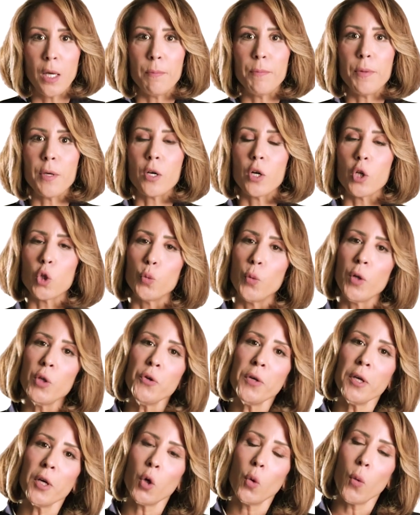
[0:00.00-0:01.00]
because when
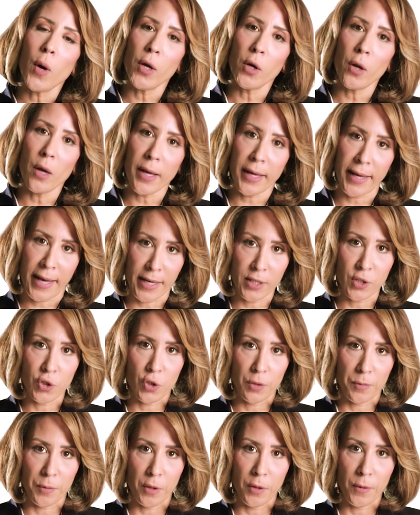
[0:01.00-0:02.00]
you acquire a
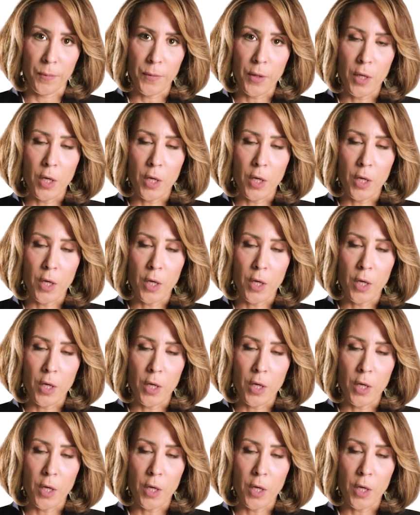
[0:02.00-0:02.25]
customer,